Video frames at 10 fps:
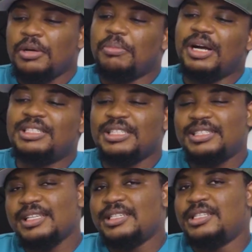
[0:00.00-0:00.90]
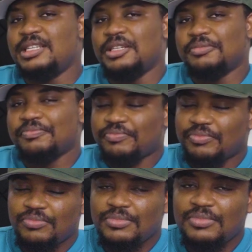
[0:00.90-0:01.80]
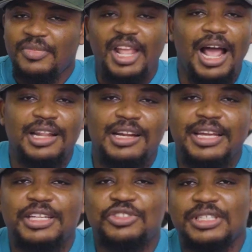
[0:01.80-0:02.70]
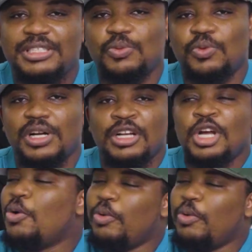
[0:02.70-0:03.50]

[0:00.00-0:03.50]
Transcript: Manchester City, another interesting one.